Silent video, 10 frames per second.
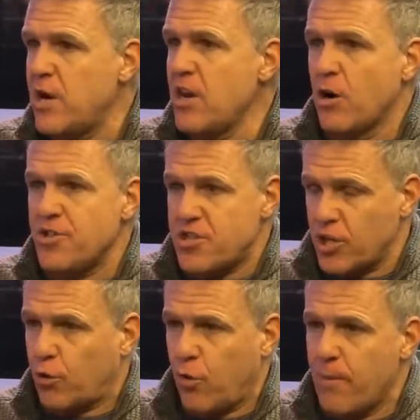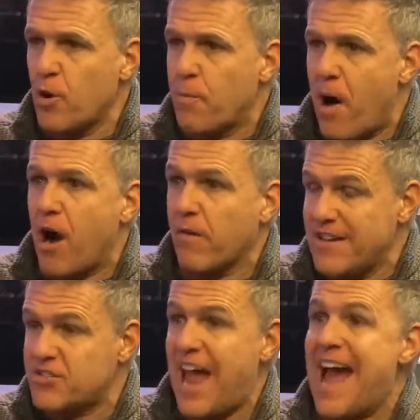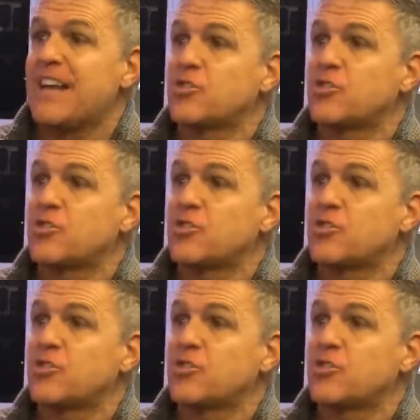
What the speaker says: We know that the criminal bar is at